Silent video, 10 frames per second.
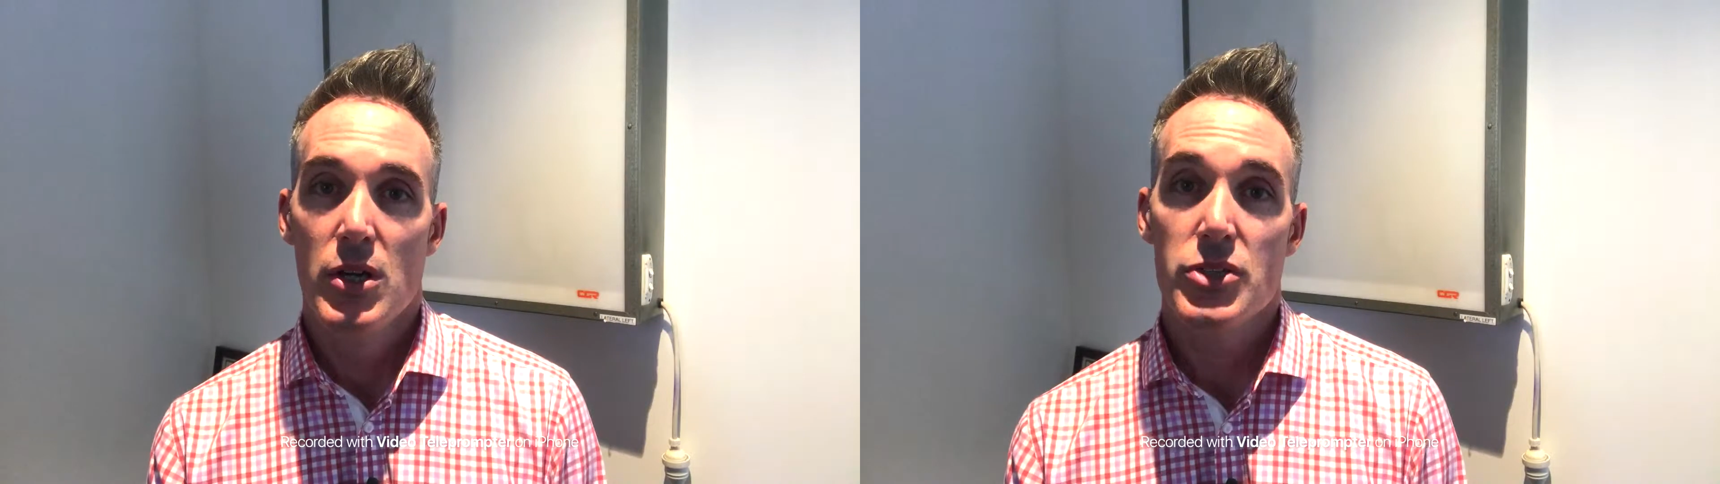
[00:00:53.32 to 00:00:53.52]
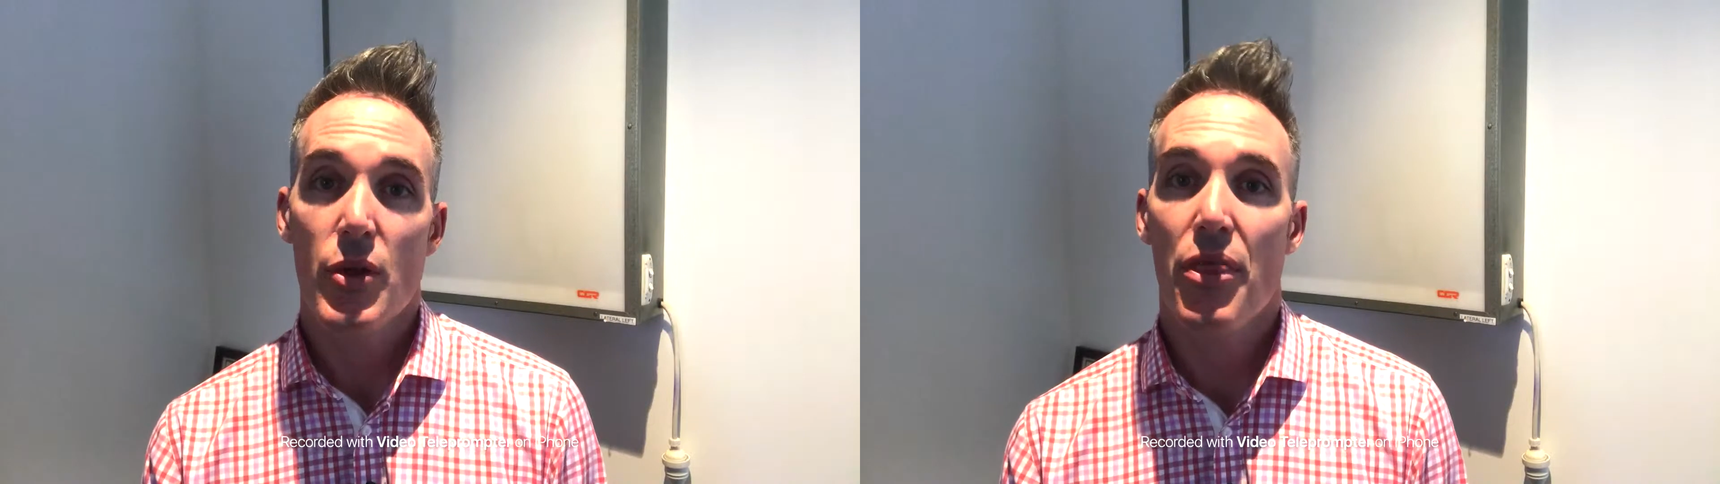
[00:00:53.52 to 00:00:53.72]

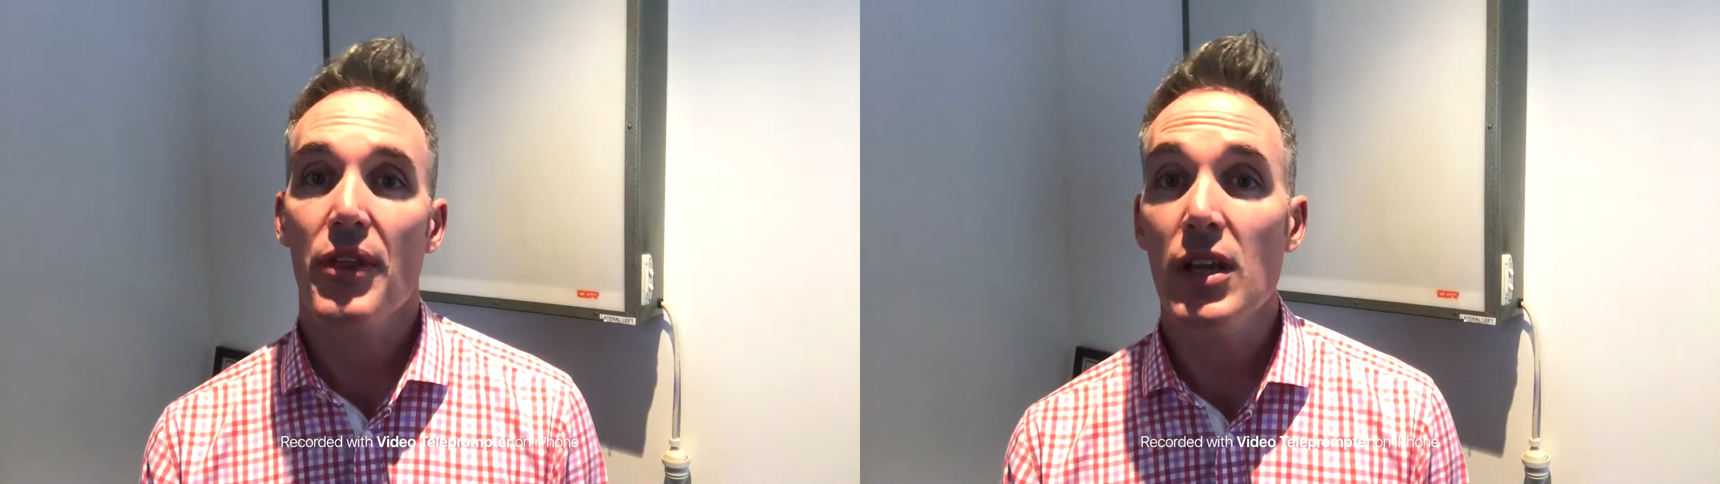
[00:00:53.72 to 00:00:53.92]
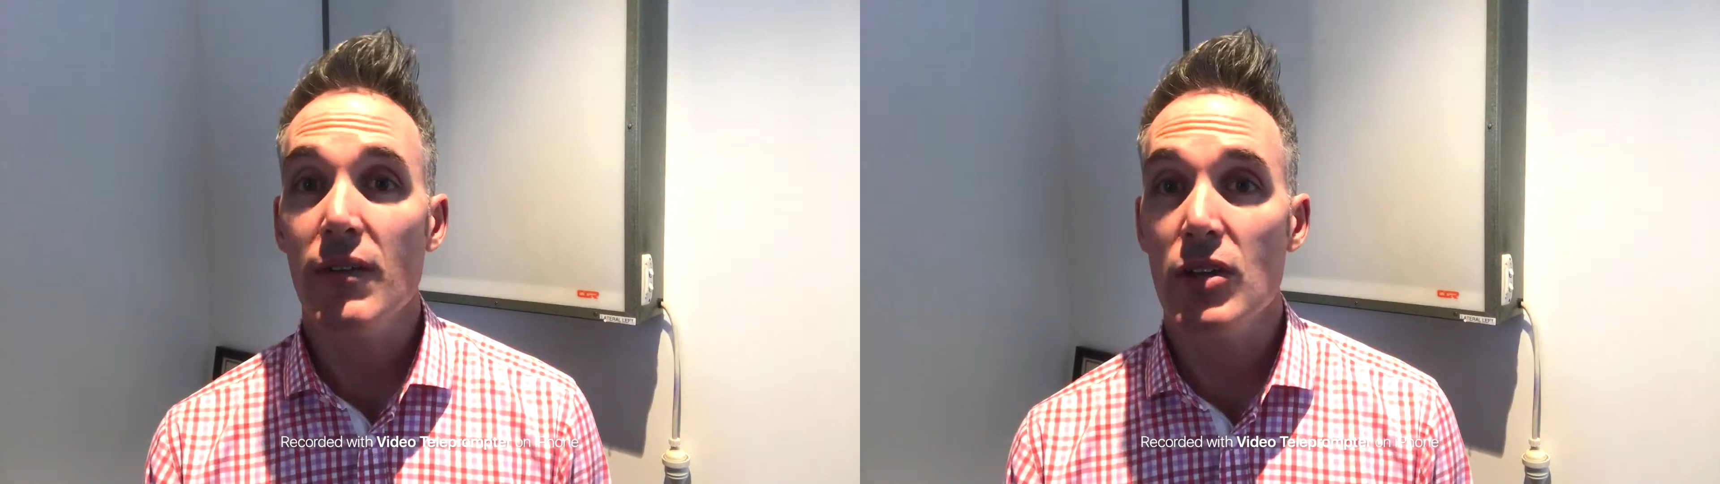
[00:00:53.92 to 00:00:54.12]
So
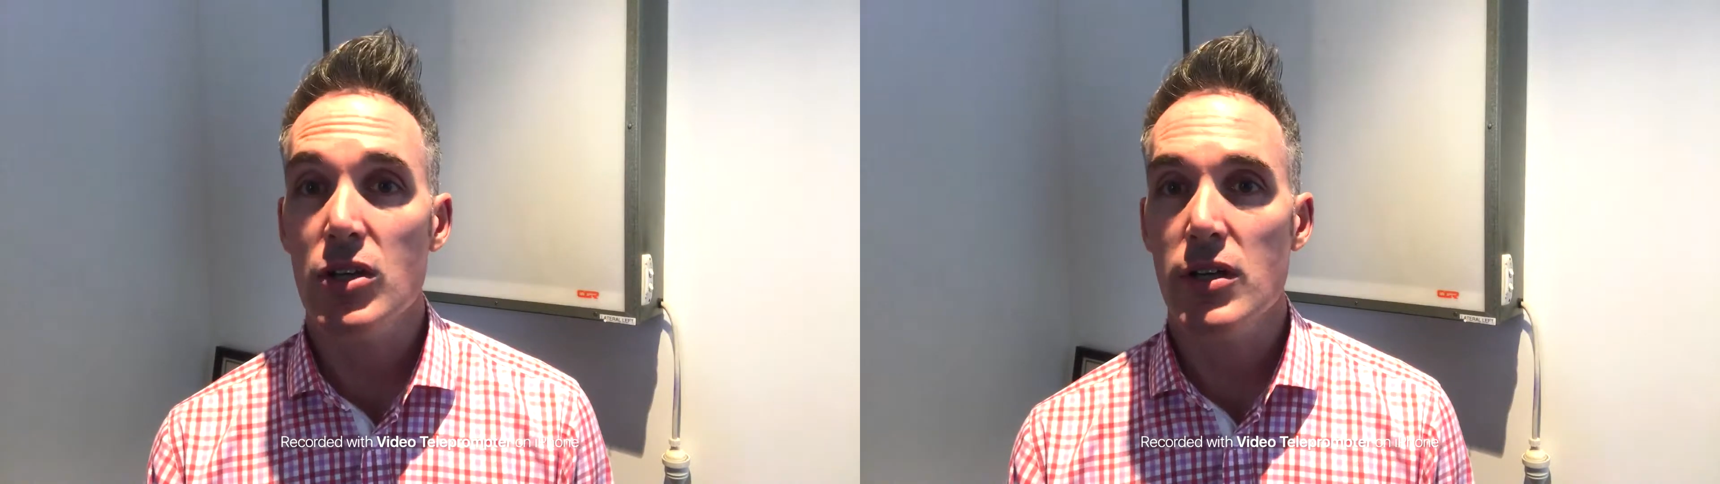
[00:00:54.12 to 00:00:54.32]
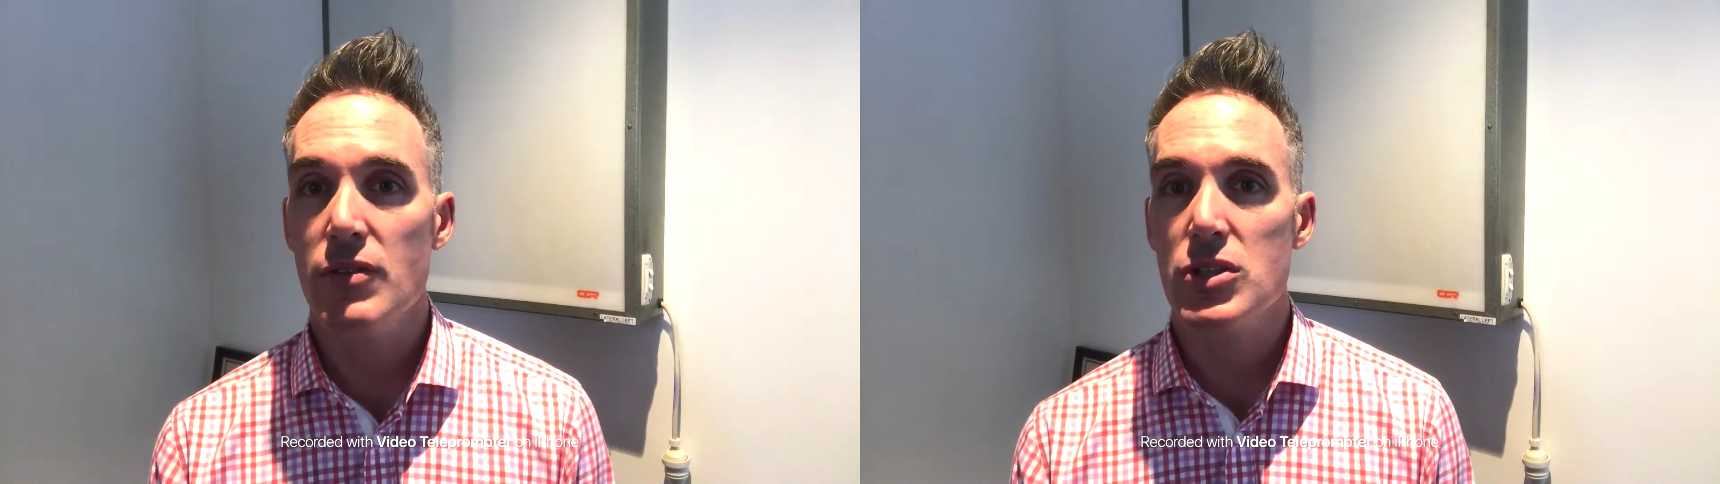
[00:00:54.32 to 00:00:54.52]
think of the
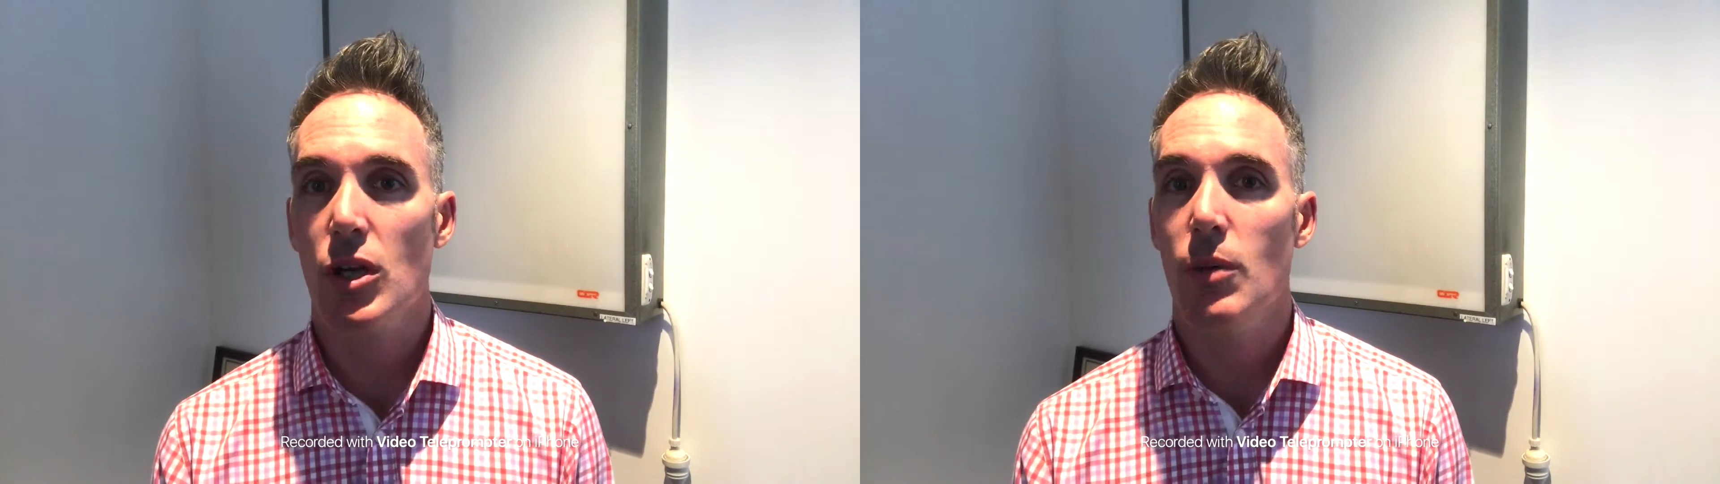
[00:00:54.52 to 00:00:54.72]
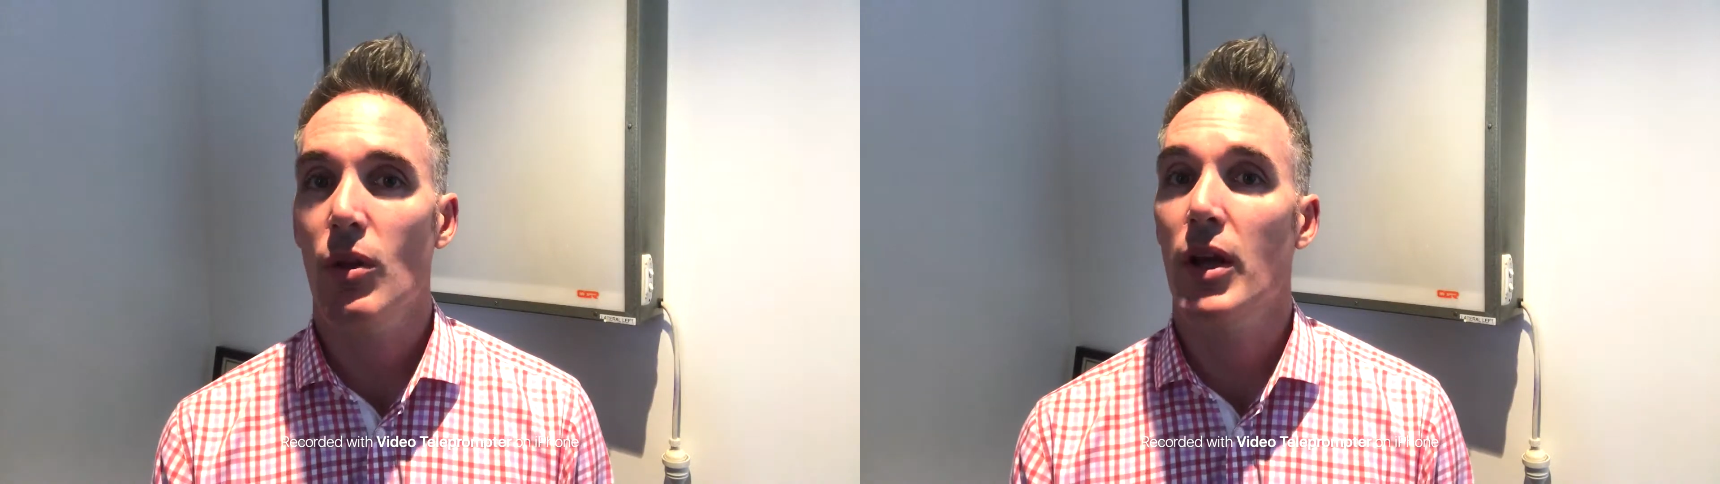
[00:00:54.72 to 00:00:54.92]
Nervoscope